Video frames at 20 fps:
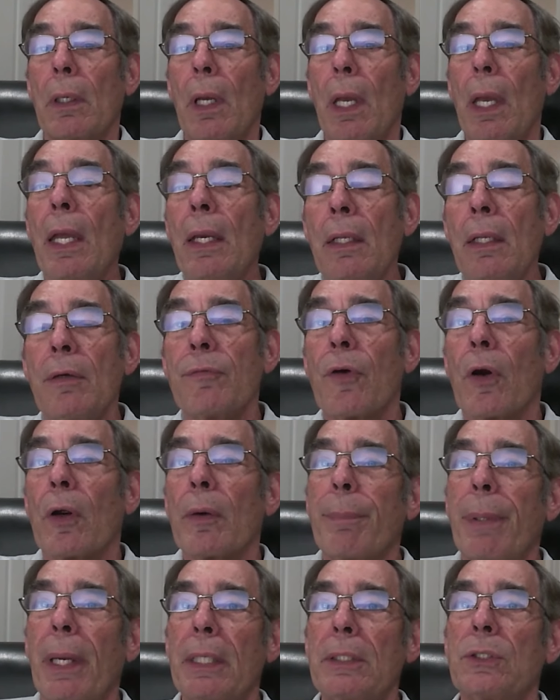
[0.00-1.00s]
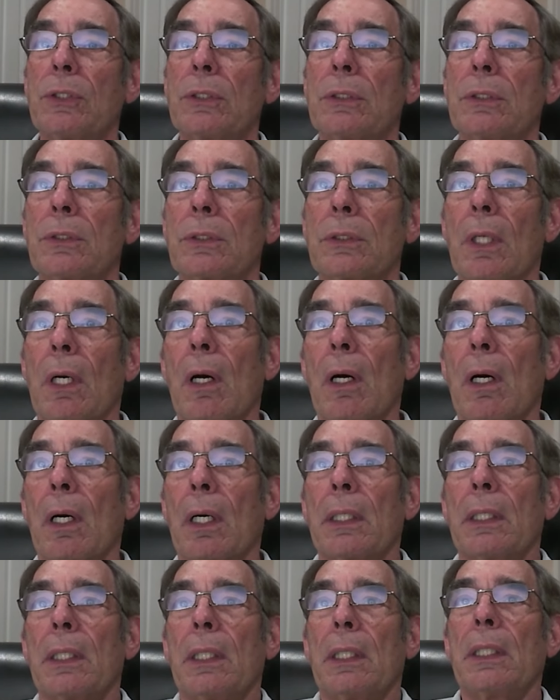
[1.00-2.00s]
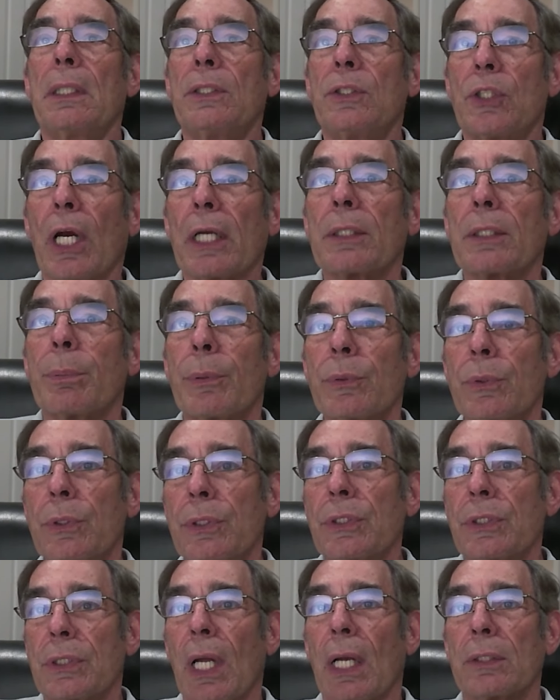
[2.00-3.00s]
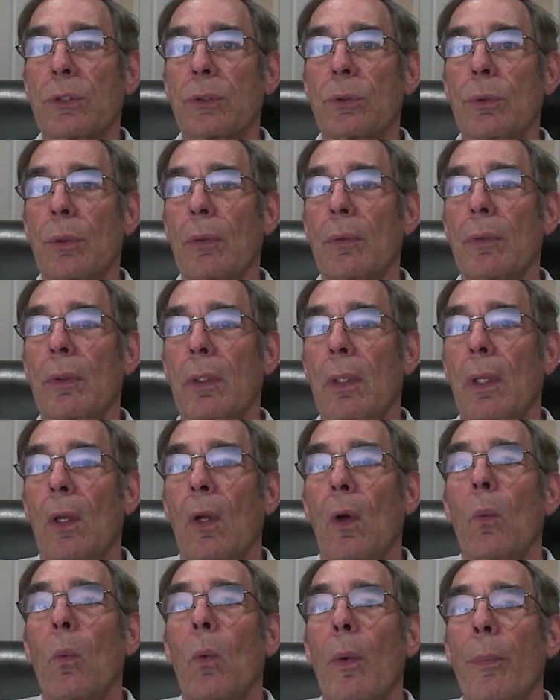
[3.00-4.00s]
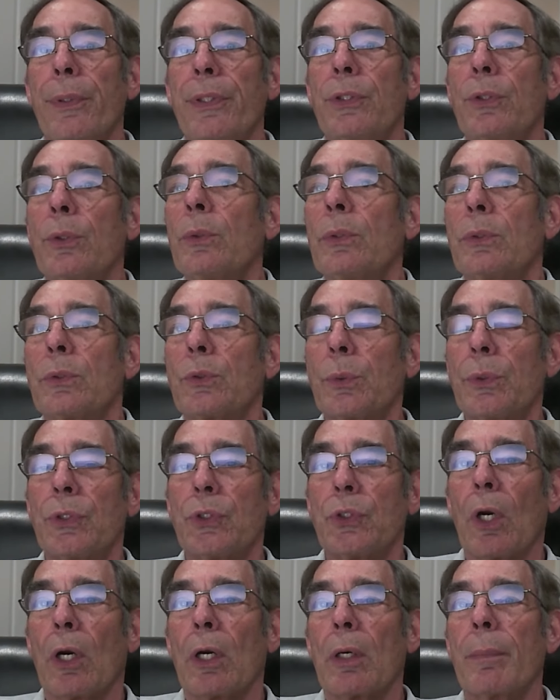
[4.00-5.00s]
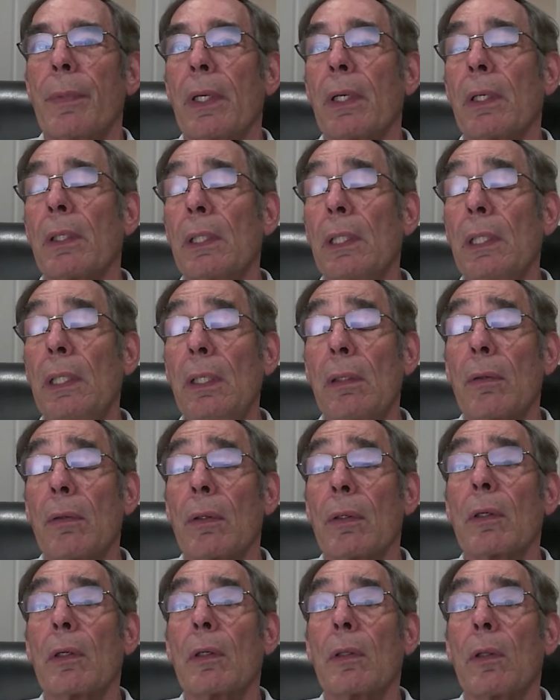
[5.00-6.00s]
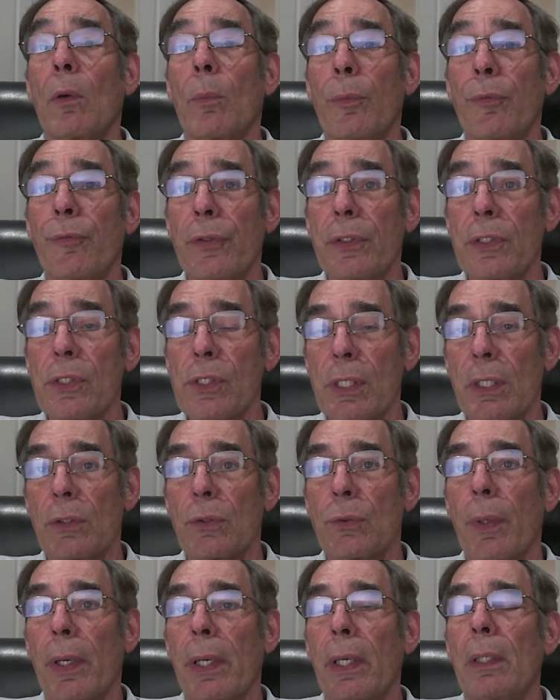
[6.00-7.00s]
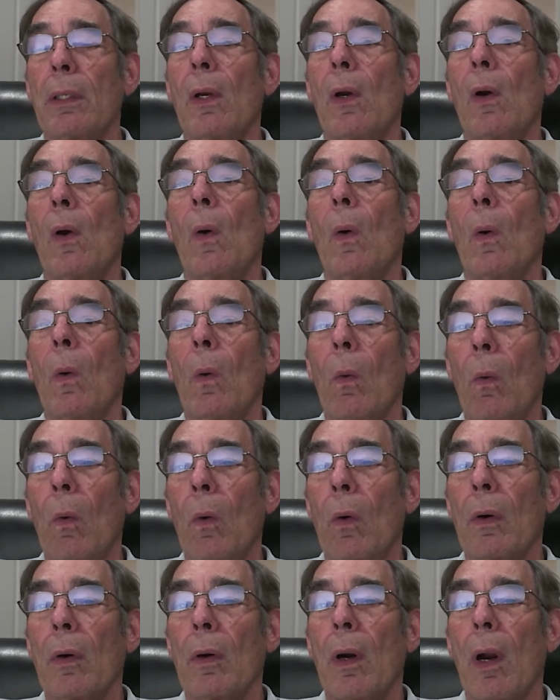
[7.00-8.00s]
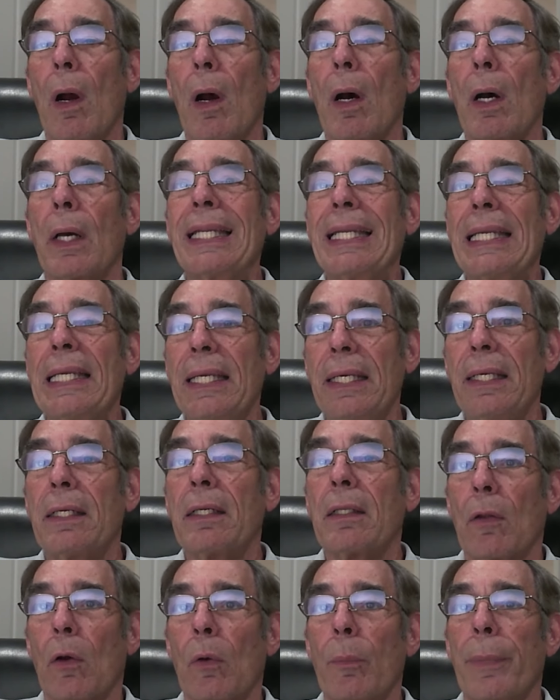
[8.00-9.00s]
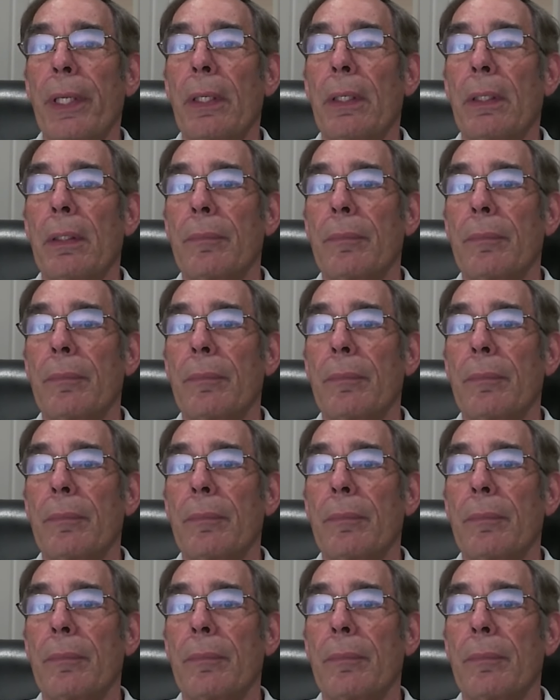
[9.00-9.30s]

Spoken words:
any of our patients on injectable testosterone. What we do is we start them on either clomiphene citrate or on E-Clomid.